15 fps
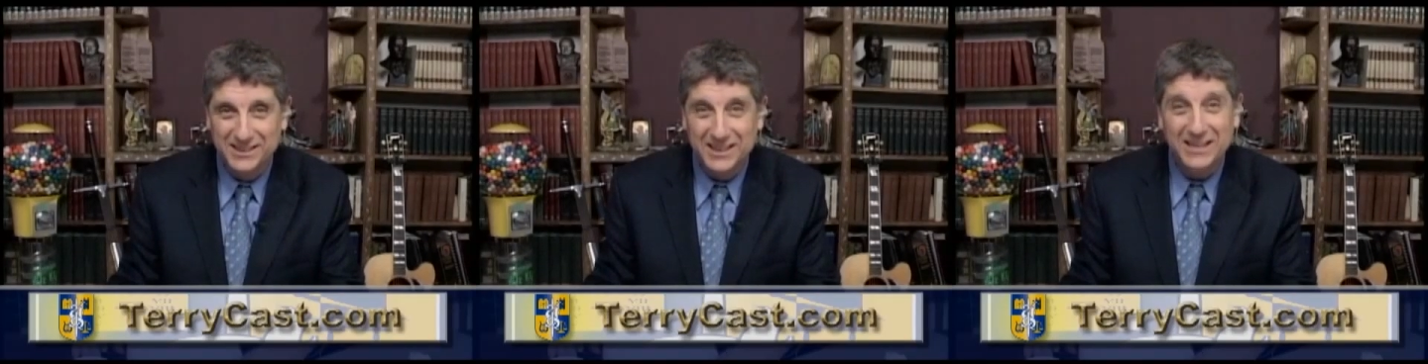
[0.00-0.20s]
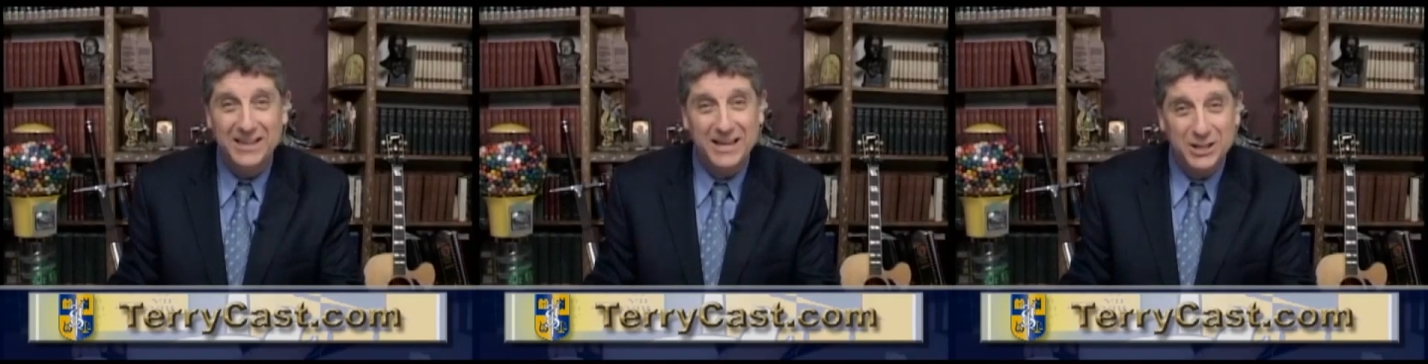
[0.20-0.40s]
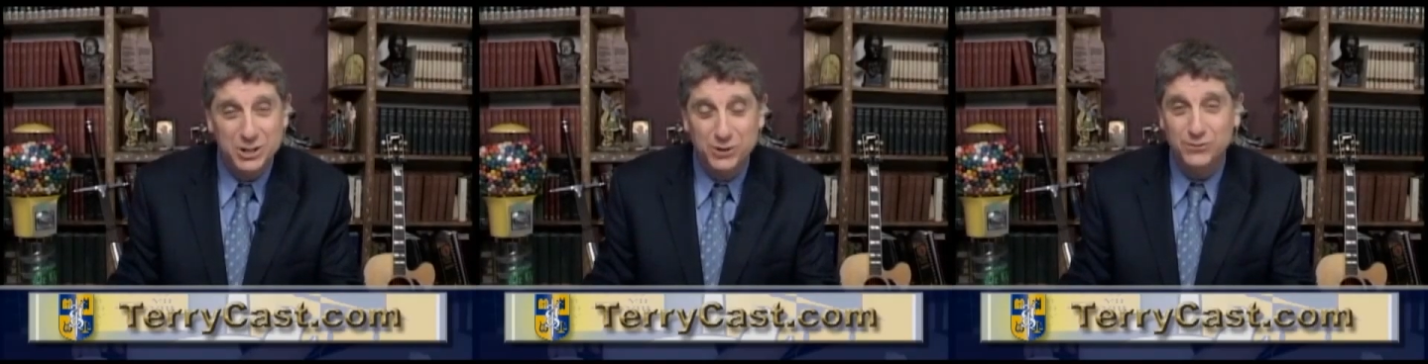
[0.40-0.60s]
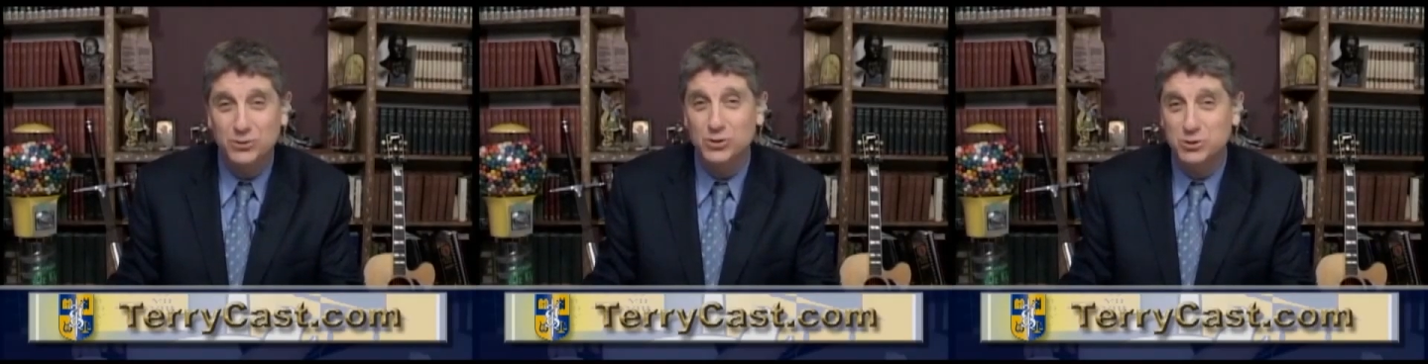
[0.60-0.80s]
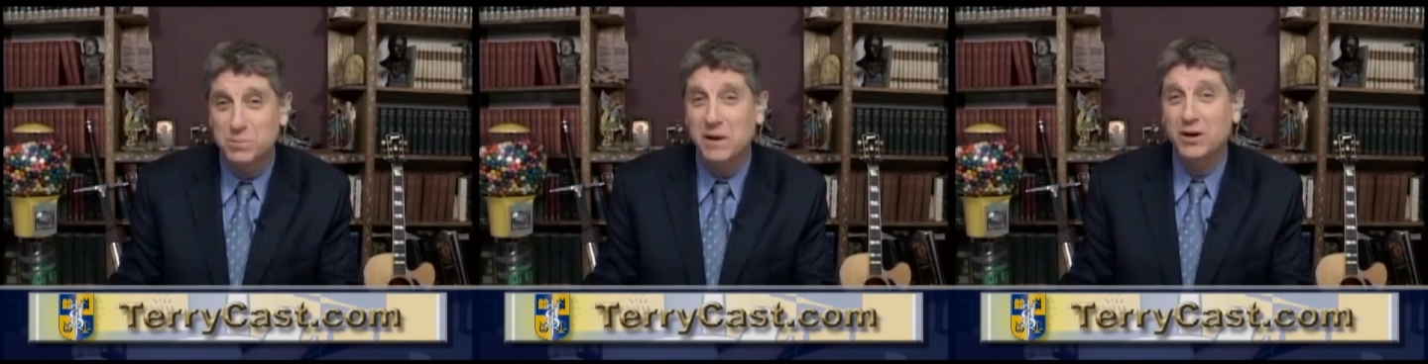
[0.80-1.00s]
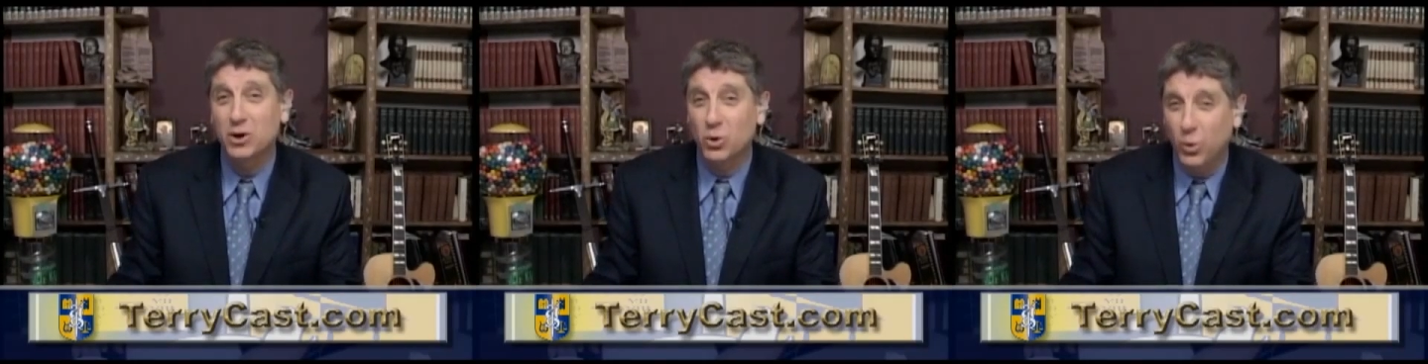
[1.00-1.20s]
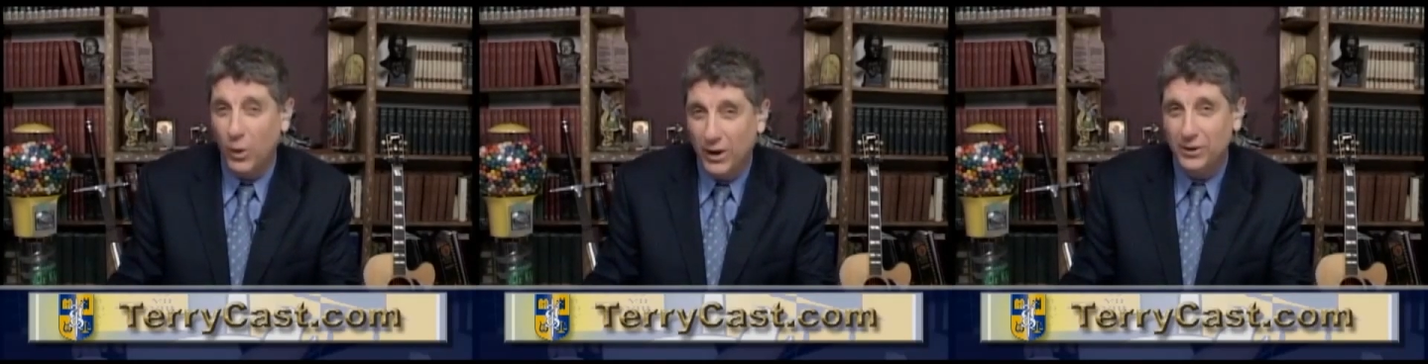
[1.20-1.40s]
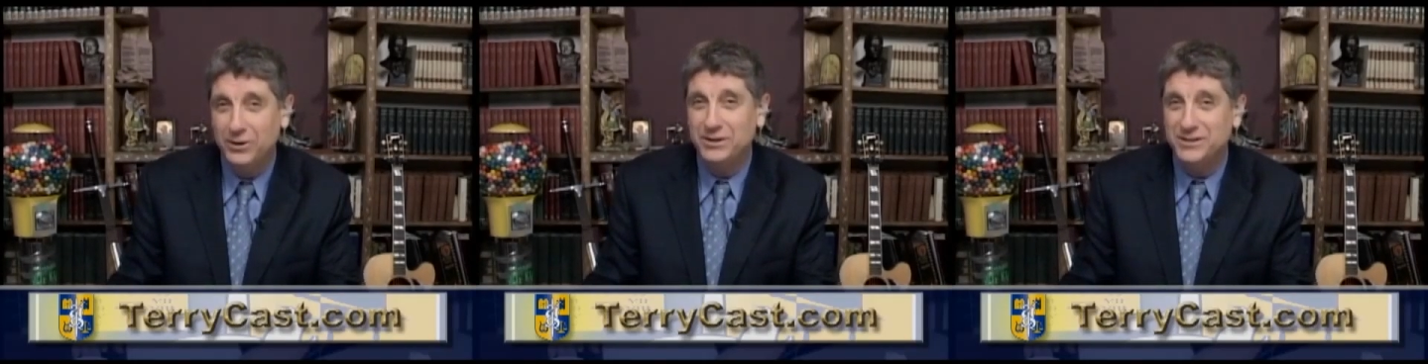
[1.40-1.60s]
and each of you spend
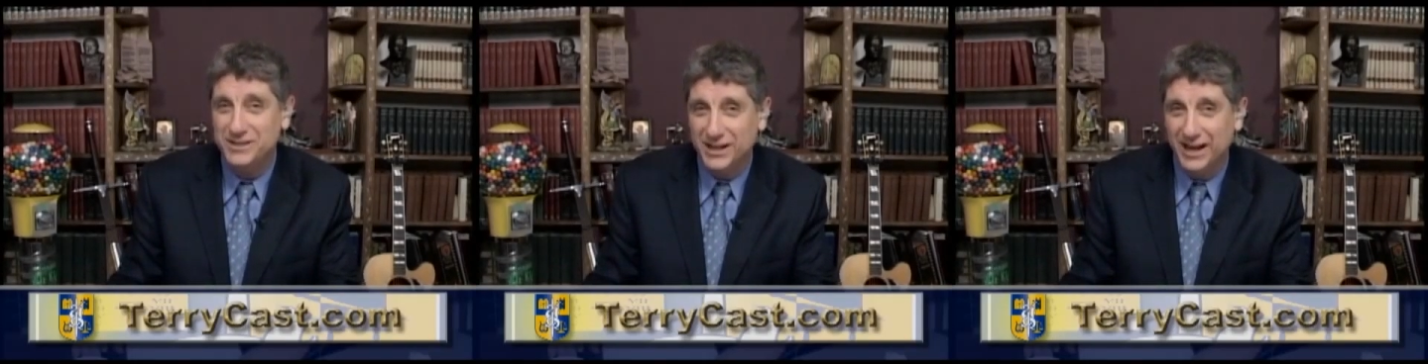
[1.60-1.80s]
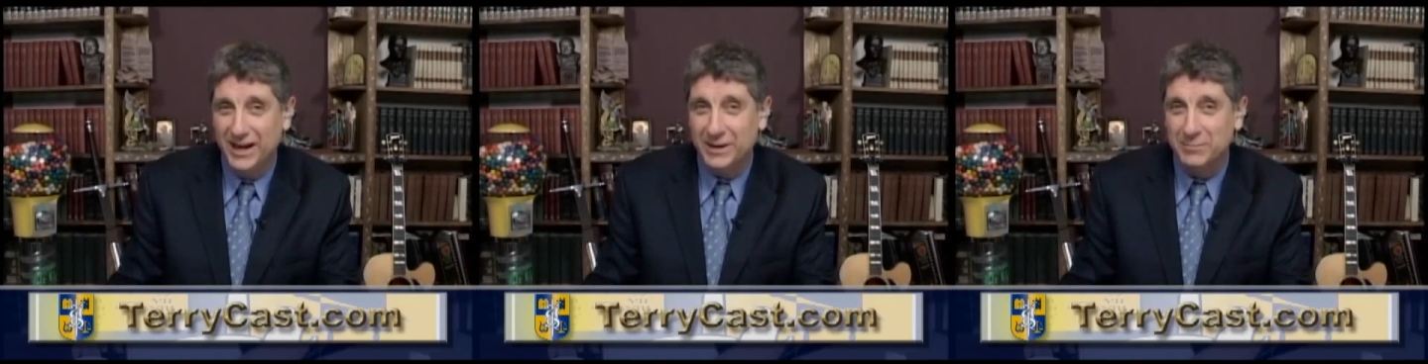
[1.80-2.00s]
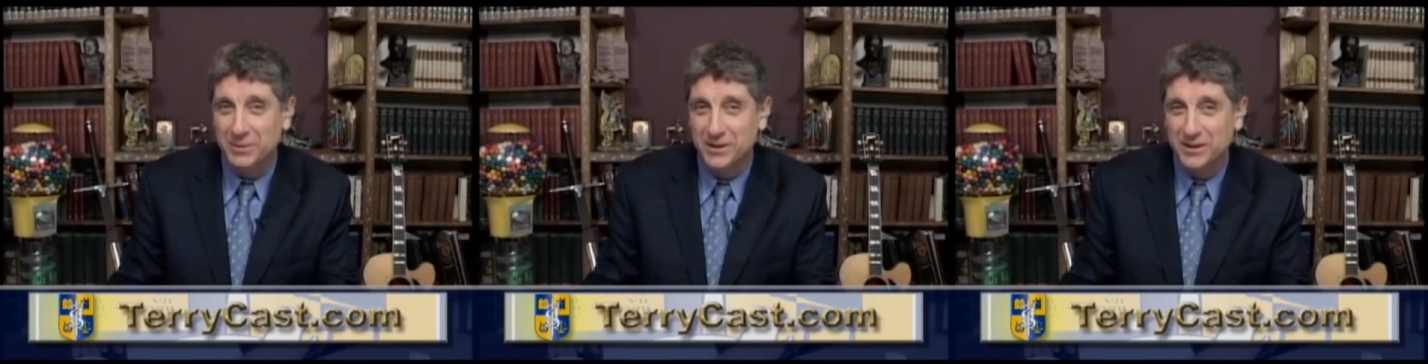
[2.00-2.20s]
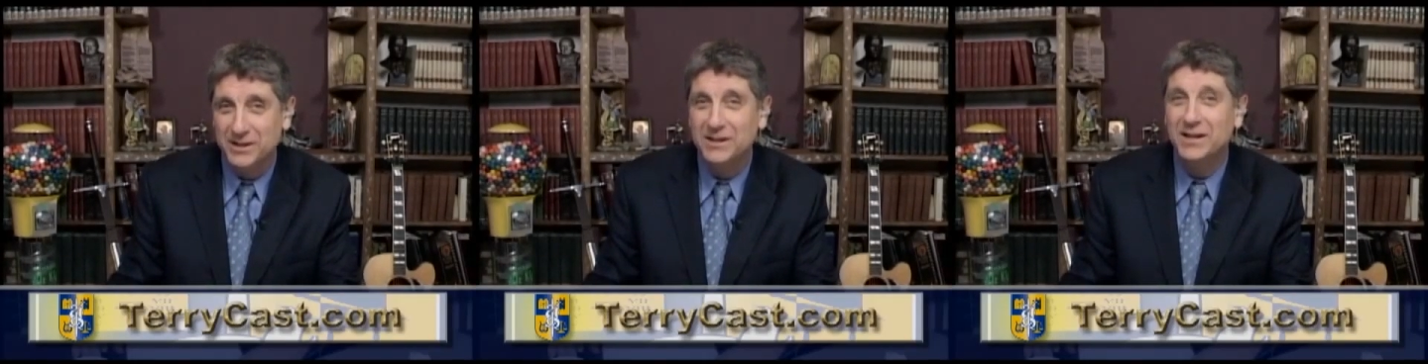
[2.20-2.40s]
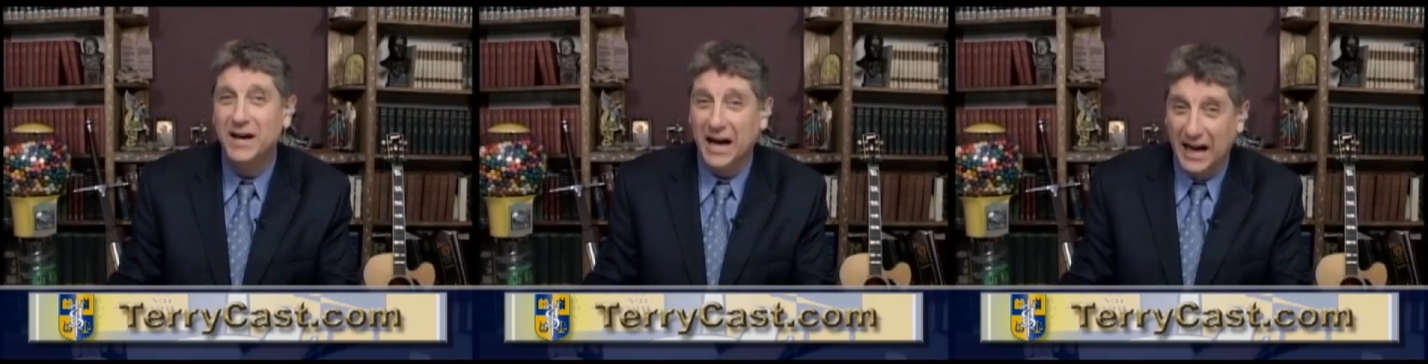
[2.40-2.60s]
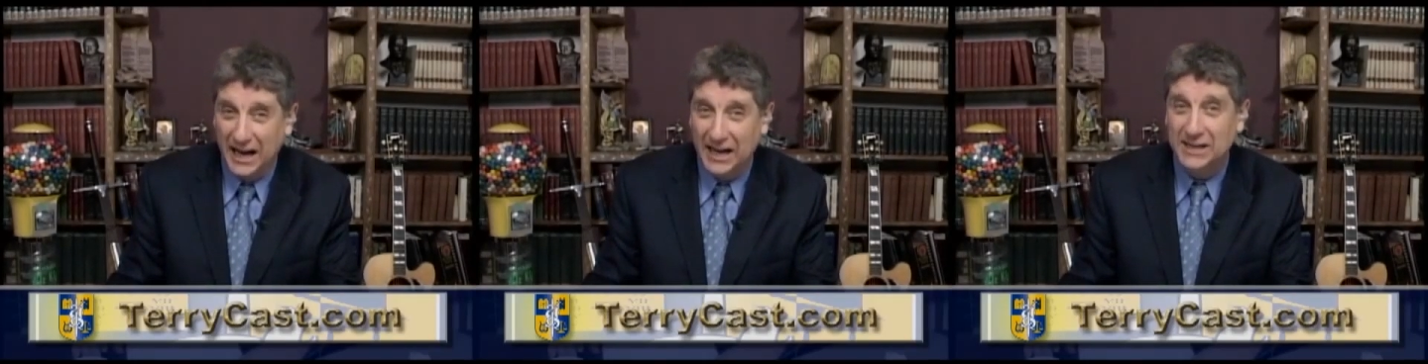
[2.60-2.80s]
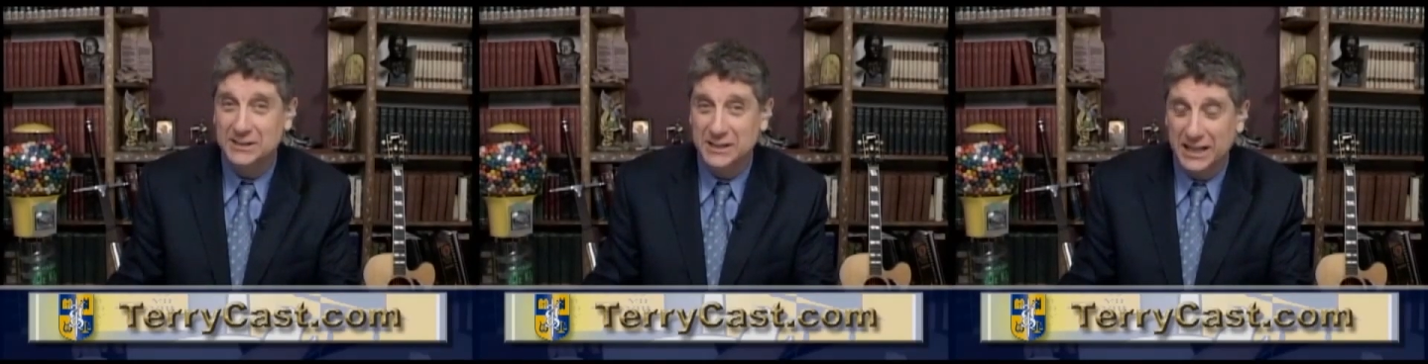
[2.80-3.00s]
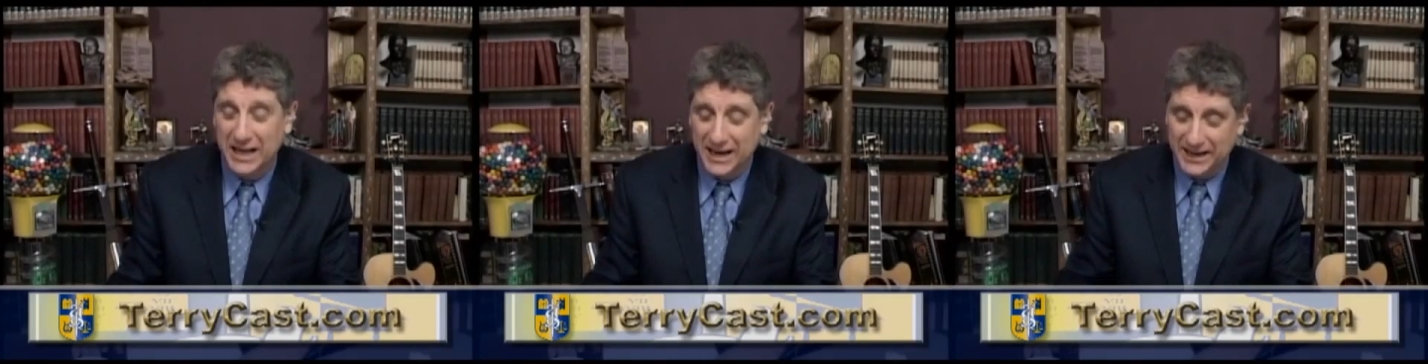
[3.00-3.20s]
quality time
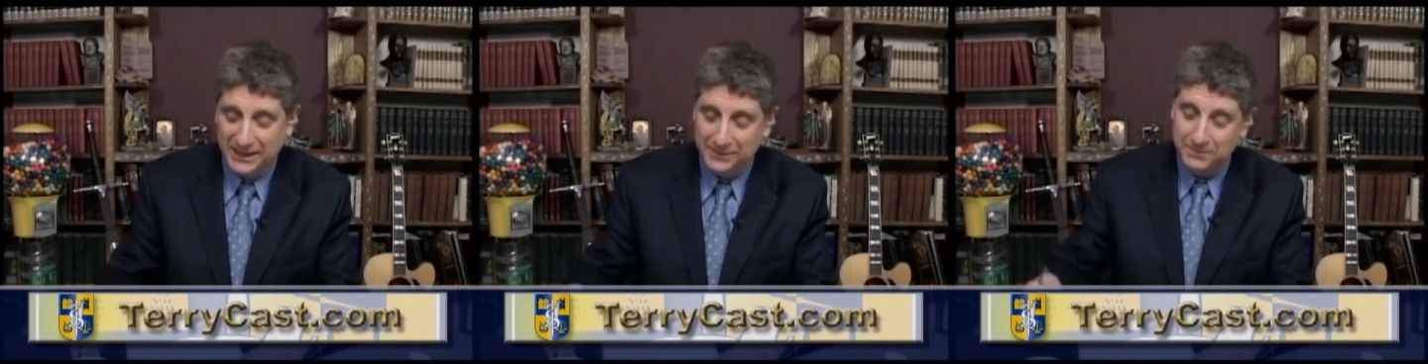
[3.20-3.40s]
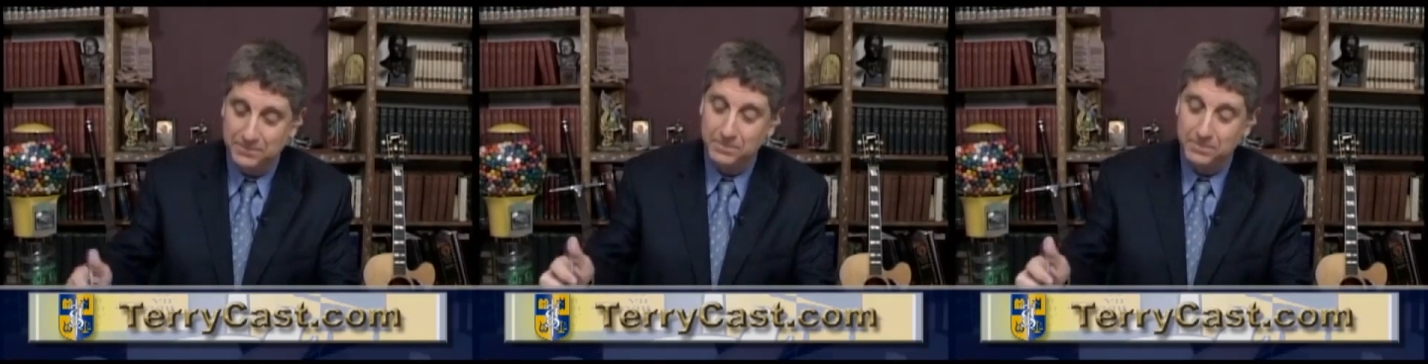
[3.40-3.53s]
online?